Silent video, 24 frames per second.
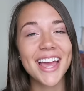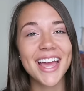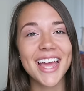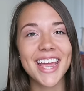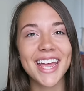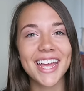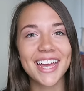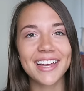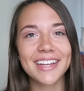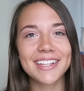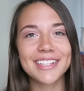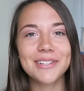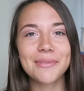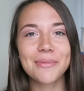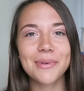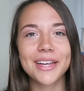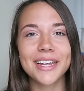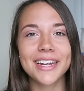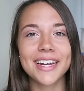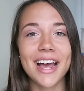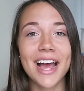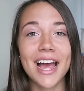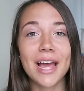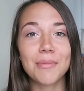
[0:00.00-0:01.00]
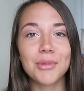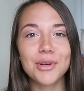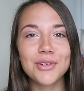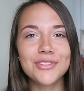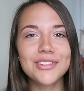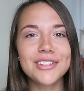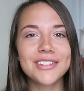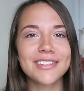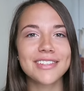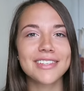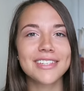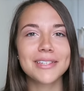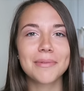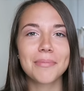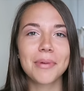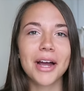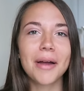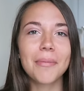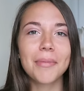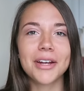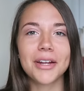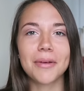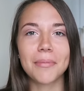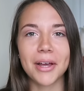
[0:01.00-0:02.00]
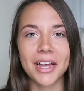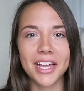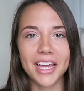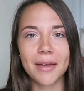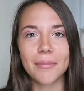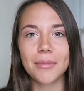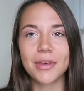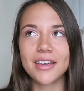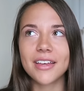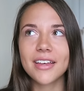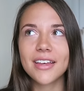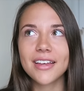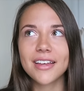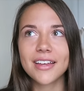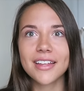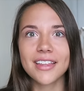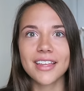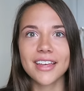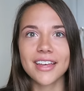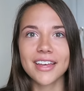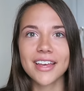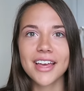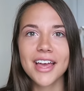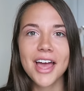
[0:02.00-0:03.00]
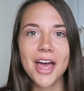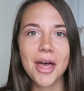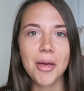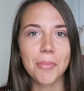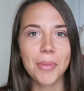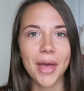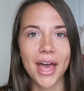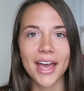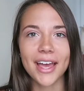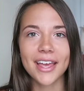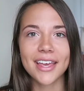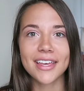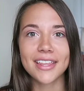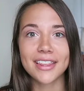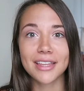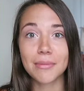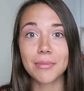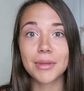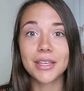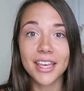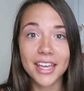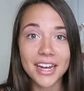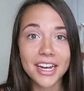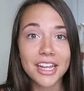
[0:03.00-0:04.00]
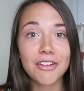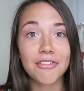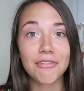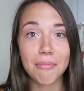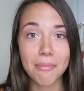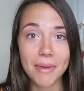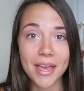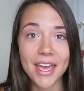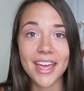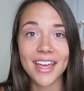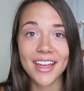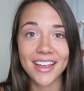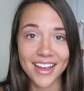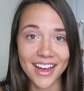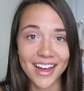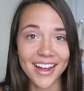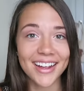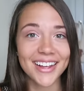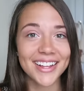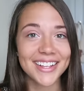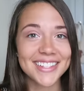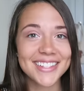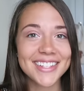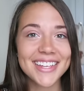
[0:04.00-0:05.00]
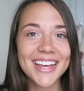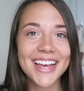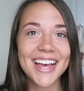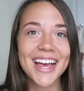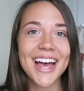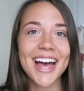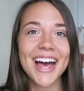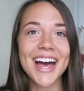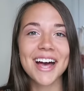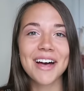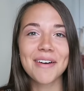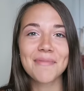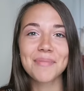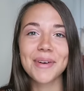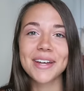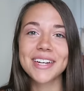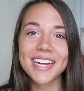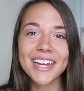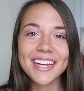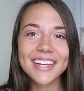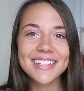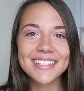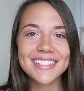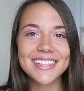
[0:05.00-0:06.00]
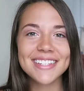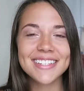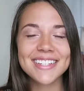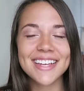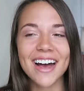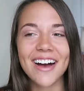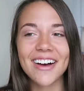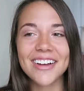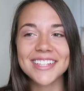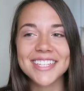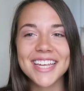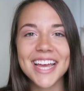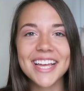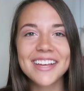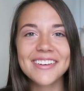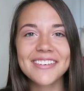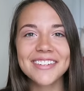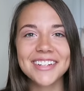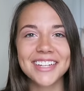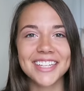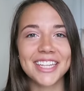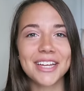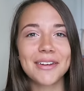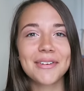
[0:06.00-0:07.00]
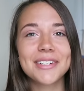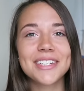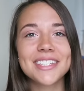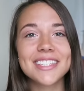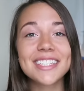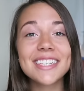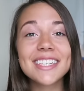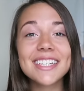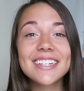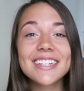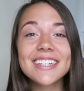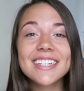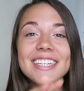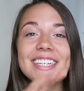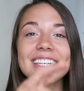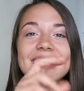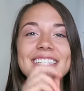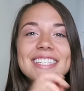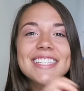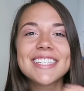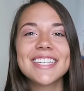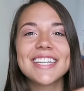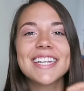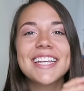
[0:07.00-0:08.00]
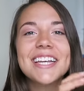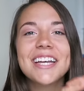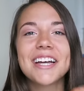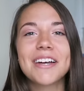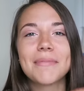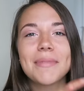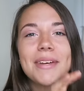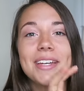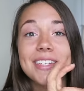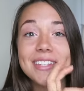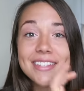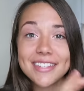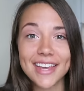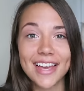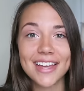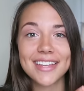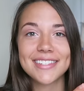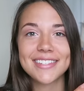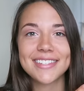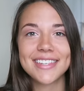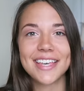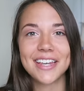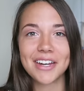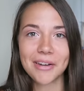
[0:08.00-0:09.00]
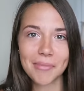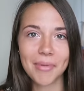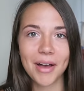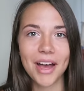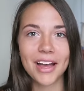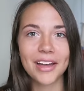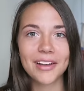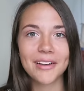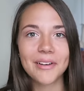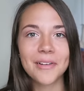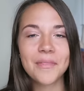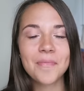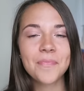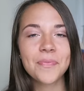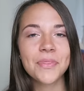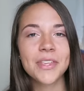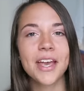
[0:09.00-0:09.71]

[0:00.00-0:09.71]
And when I moved into this apartment in Miami, like back in the beginning of May, guys. Um, my necklaces got all tangled and they were just literally sitting on my desk in a pile.